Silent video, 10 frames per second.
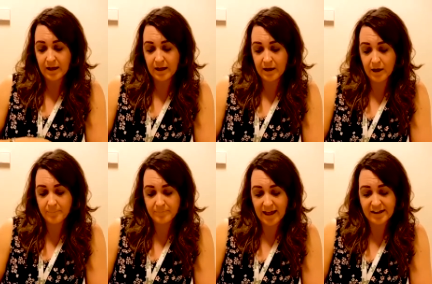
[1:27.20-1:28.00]

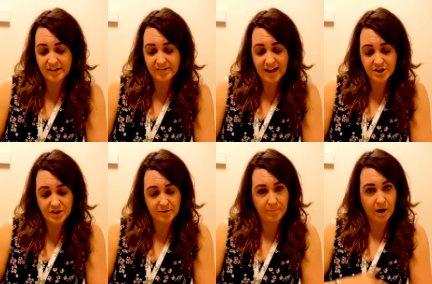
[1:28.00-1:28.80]
And it's actually
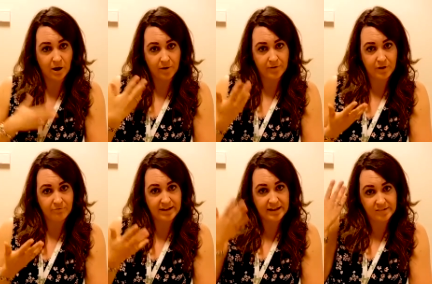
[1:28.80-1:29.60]
the part that
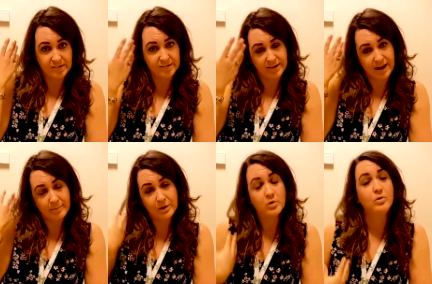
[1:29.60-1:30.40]
releases a
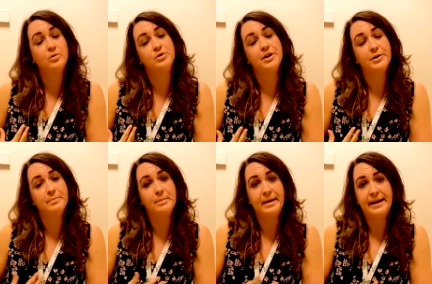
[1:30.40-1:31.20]
chemical called
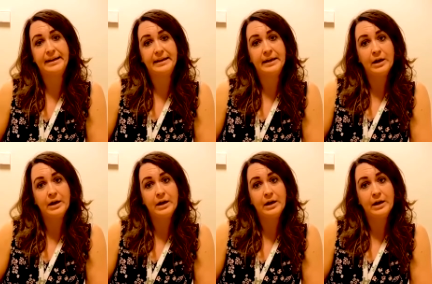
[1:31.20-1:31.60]
dopamine,